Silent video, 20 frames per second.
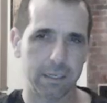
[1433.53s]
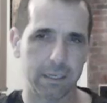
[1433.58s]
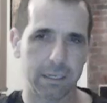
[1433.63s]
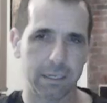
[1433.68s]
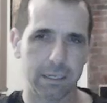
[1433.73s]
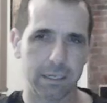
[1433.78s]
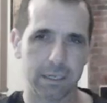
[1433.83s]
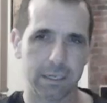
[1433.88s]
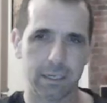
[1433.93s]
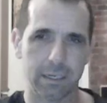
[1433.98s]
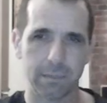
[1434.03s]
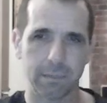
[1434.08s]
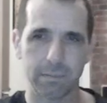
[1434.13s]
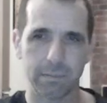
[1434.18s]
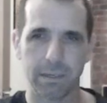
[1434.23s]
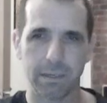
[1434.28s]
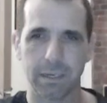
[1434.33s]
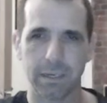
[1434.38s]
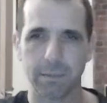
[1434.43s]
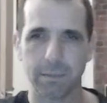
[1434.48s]
I mean,
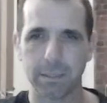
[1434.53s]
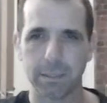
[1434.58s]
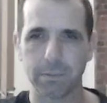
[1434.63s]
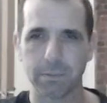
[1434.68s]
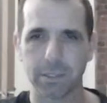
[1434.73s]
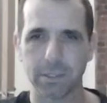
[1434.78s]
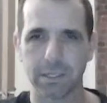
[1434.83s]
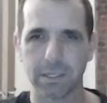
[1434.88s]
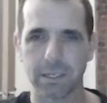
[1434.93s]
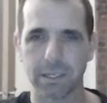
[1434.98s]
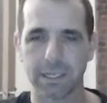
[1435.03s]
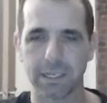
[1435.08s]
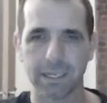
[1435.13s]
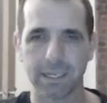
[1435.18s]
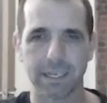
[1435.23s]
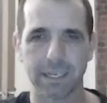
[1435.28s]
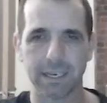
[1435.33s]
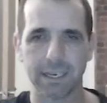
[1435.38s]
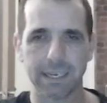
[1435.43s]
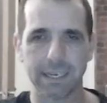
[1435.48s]
I'm just looking
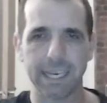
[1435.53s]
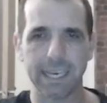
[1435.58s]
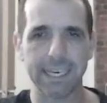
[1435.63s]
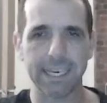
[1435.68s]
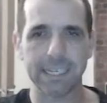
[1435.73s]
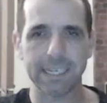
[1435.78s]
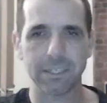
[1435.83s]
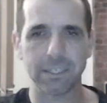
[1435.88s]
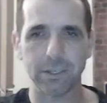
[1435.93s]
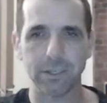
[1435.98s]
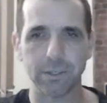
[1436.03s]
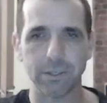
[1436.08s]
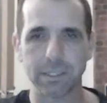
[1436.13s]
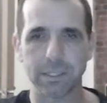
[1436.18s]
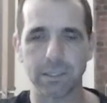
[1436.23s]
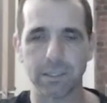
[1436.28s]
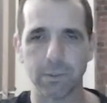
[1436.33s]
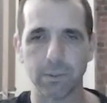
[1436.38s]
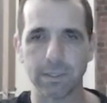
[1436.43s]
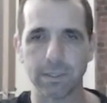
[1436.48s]
at king e2
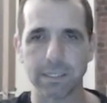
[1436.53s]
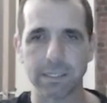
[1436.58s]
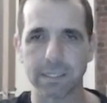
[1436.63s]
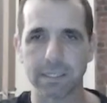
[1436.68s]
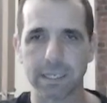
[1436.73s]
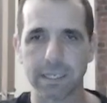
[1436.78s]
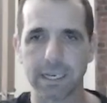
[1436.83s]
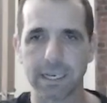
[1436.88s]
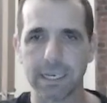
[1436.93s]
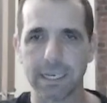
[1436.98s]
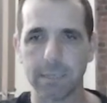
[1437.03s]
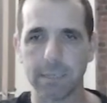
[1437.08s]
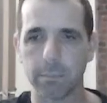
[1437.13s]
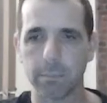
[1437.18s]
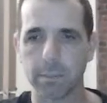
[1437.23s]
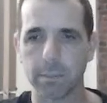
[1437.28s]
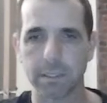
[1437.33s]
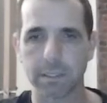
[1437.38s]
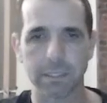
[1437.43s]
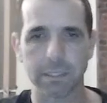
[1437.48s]
still wins the game,
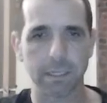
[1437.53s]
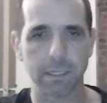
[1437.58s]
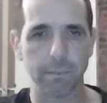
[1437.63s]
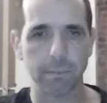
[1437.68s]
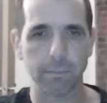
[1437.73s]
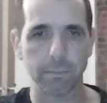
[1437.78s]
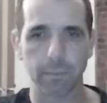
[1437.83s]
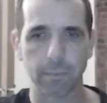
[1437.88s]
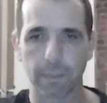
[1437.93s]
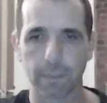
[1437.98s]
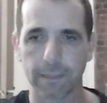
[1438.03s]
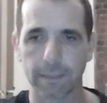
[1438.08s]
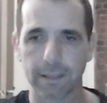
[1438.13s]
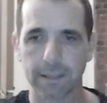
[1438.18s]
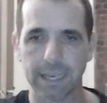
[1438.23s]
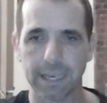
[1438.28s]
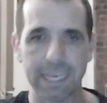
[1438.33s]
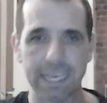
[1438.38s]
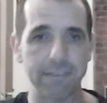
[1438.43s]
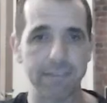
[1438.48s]
but
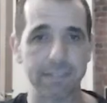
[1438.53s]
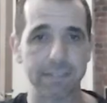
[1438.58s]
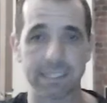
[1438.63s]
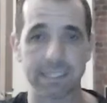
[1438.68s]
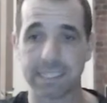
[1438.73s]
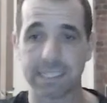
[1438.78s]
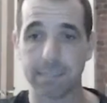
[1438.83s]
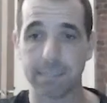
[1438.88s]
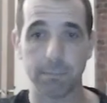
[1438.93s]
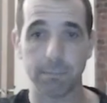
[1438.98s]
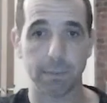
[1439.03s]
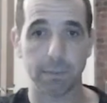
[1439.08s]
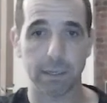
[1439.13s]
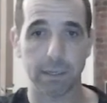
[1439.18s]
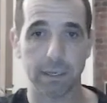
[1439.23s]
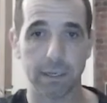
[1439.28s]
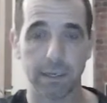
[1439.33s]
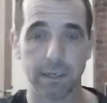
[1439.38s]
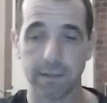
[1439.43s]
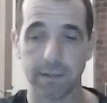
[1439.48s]
even simpler
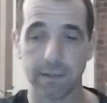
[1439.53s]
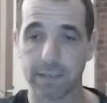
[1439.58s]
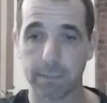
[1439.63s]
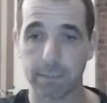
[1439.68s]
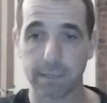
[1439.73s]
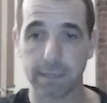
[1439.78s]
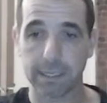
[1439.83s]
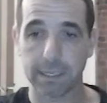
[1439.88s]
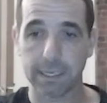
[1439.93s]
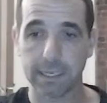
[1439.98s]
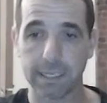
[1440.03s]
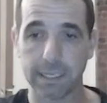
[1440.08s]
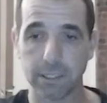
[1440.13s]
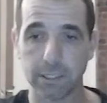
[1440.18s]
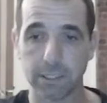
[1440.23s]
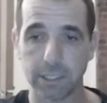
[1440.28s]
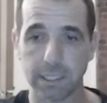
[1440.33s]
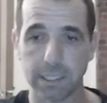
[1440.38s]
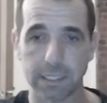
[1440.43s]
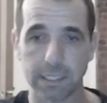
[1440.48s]
if they played king
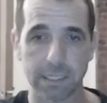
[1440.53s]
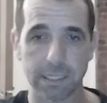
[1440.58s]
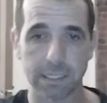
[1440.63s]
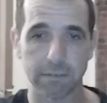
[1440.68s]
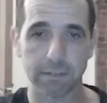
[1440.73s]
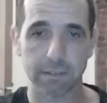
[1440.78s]
g7.